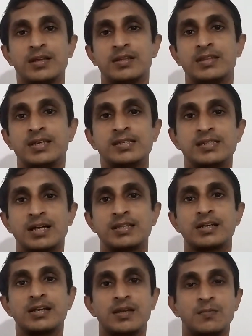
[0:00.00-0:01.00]
These are the
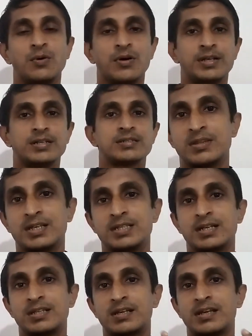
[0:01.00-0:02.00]
key points, these are
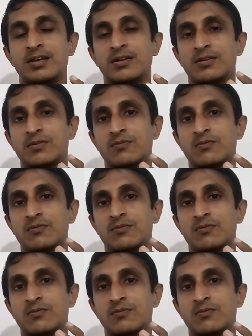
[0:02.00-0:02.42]
the key